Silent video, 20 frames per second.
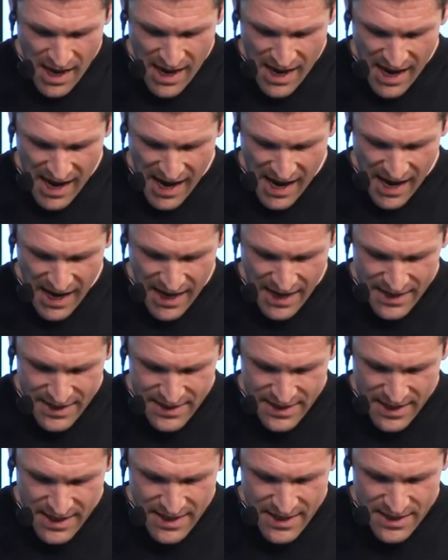
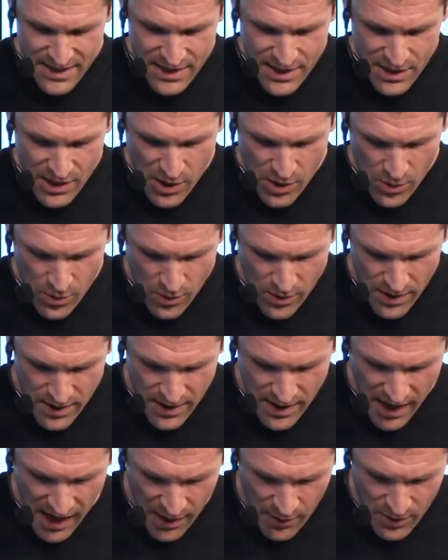And,
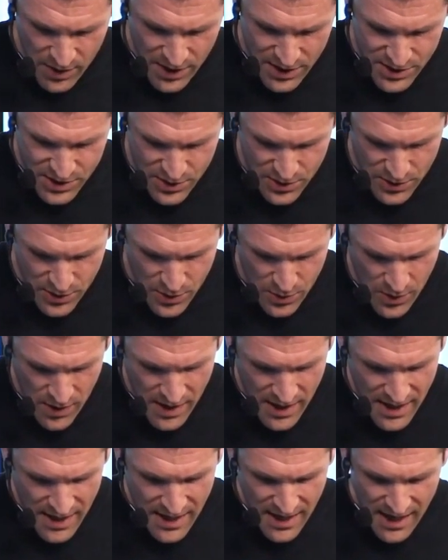I want to do,
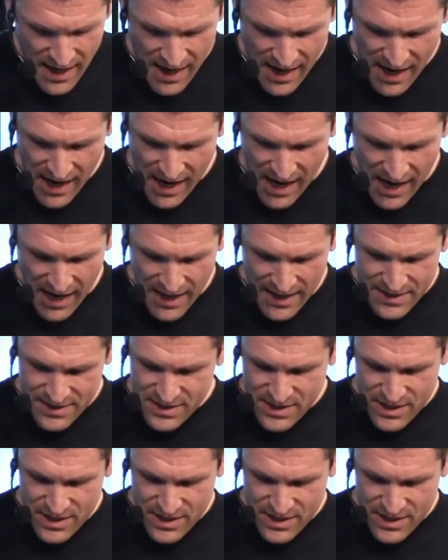I'm